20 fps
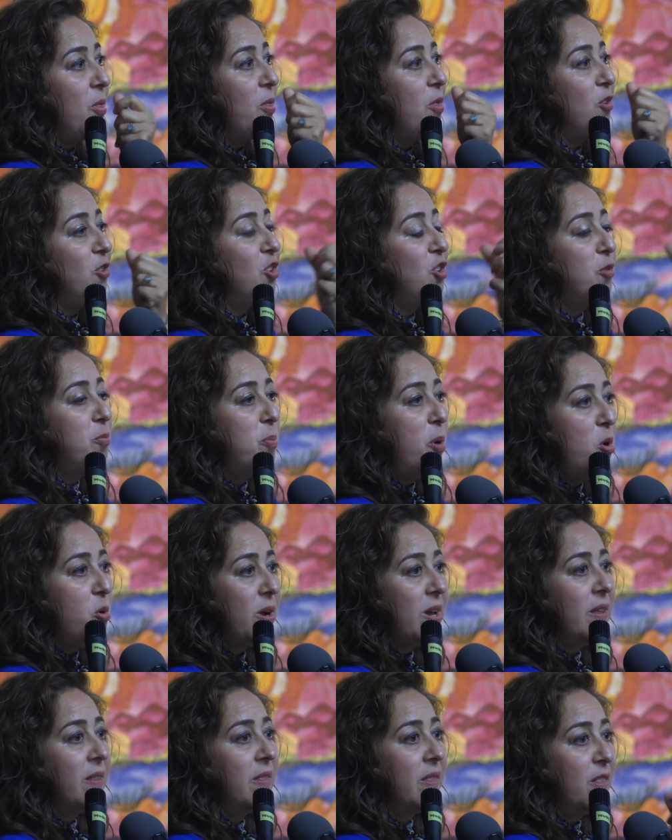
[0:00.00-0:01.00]

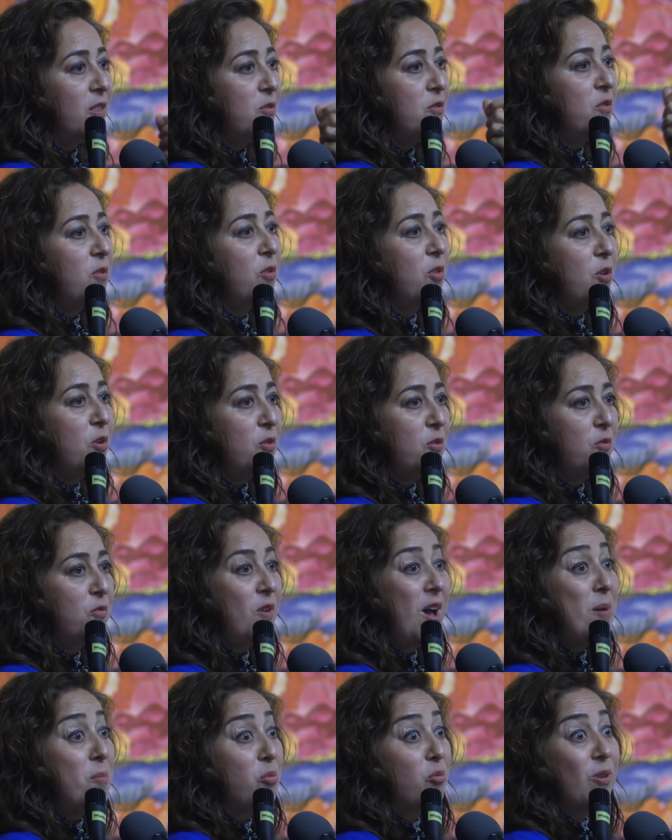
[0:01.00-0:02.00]
spoken, the
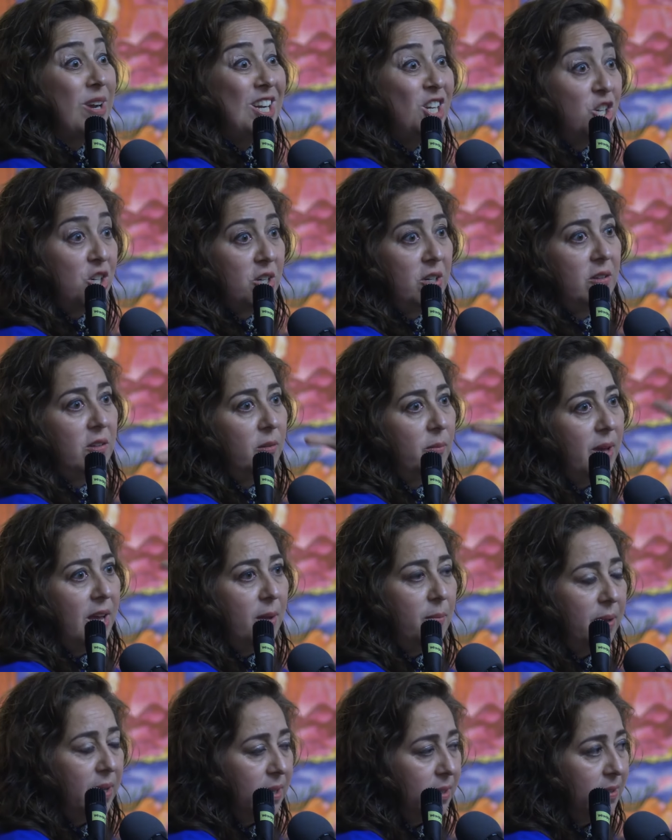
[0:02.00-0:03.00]
vibrational,
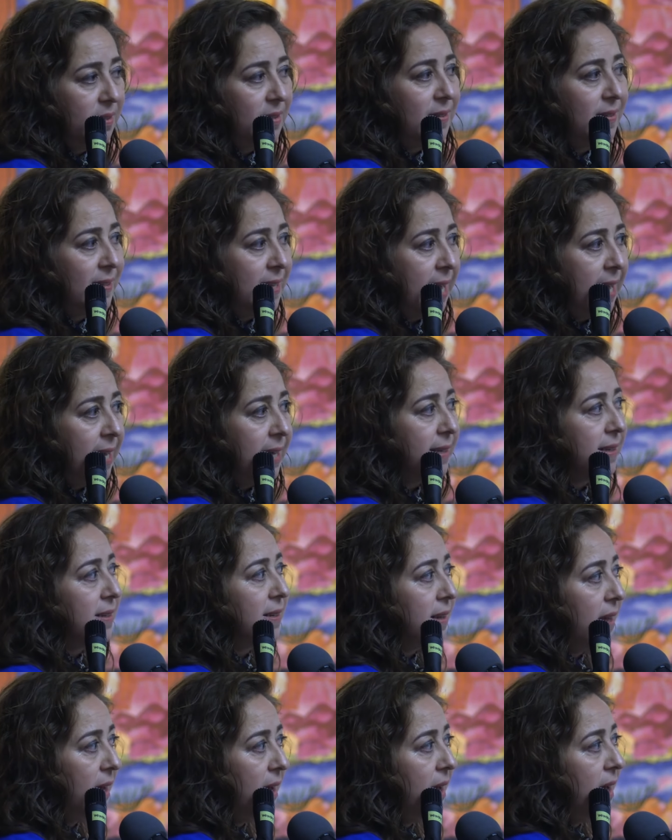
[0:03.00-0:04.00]
maybe, to say it
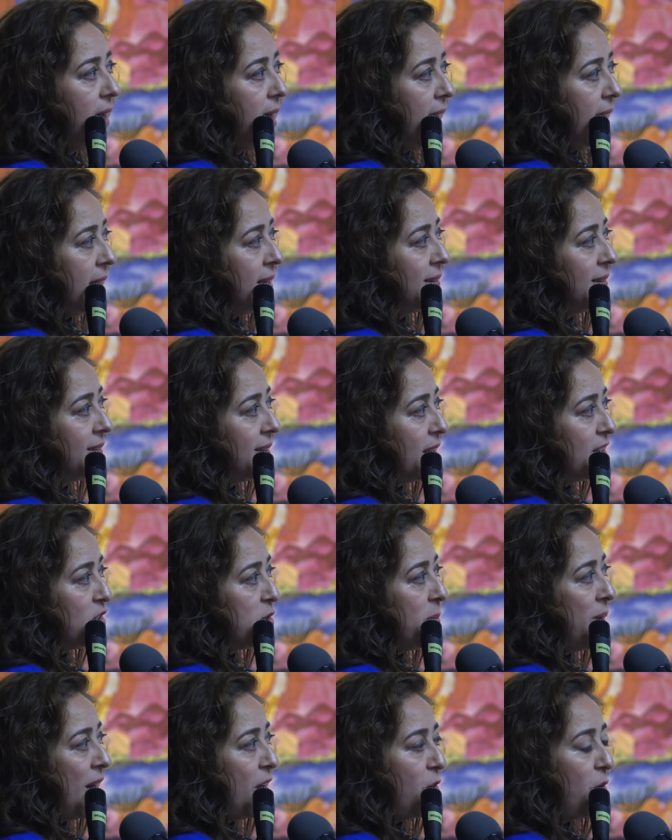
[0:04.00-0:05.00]
in such a
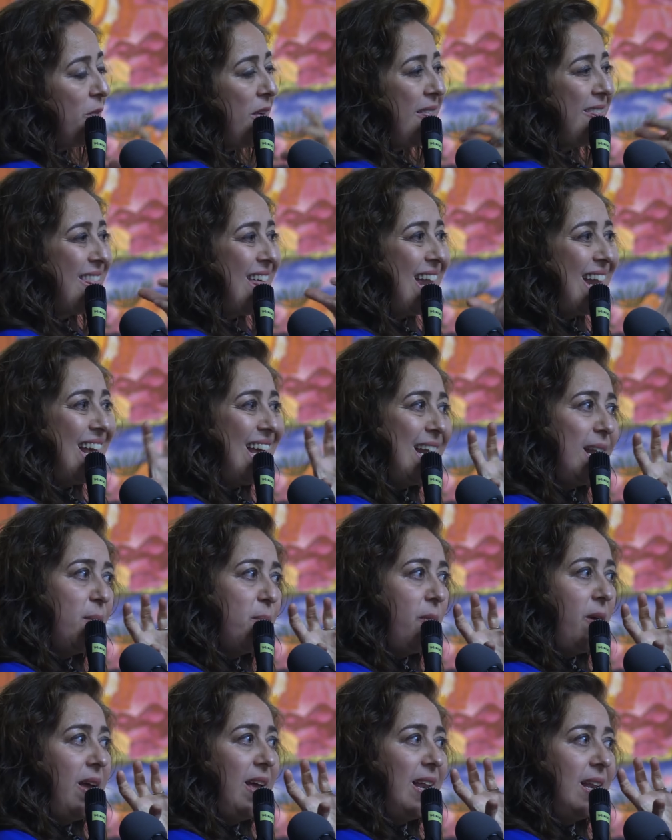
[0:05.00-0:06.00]
manner that
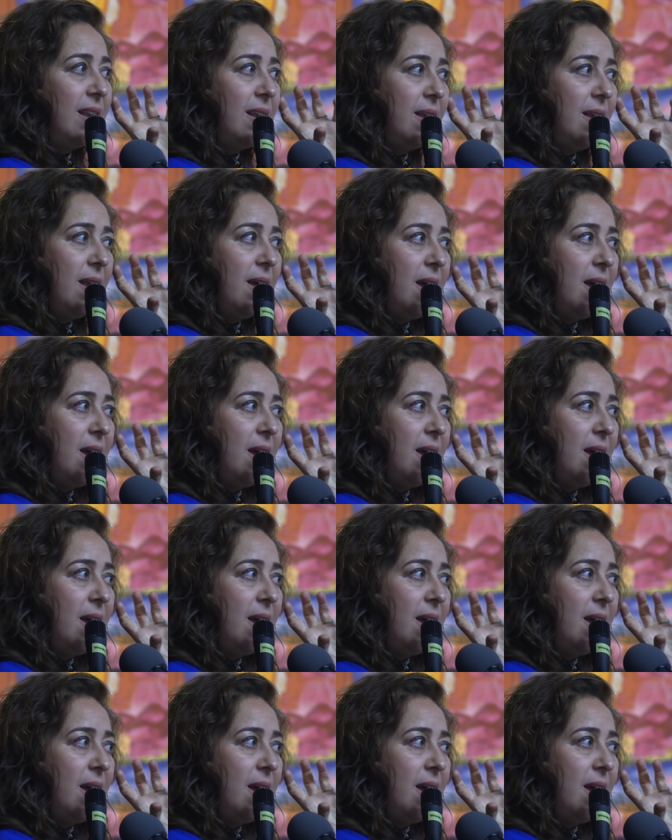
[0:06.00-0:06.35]
it